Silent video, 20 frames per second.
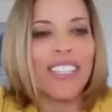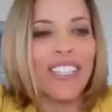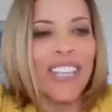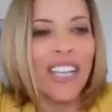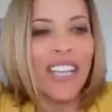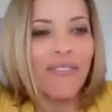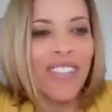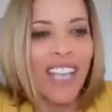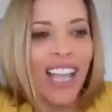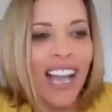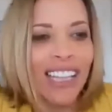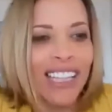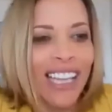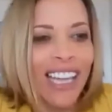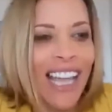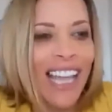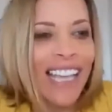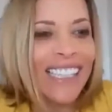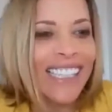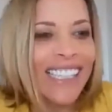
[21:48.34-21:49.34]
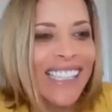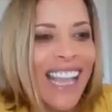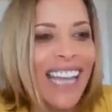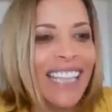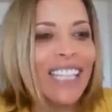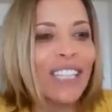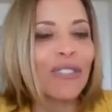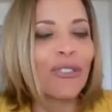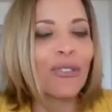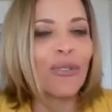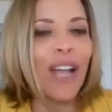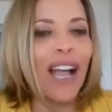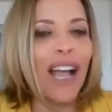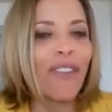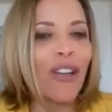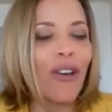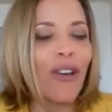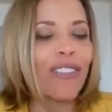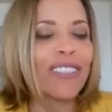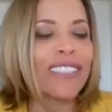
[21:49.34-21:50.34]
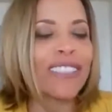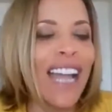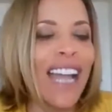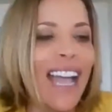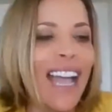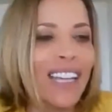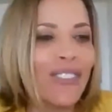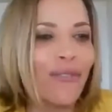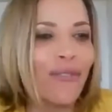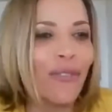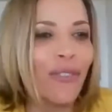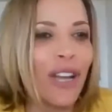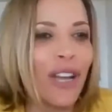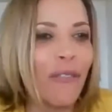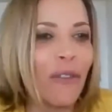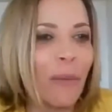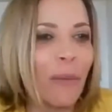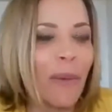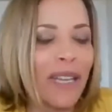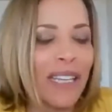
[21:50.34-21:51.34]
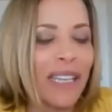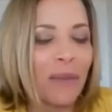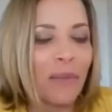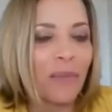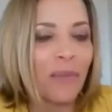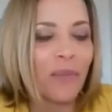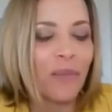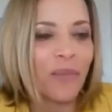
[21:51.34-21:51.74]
Chef Yala. And Sandy, do you have a call to action for everybody?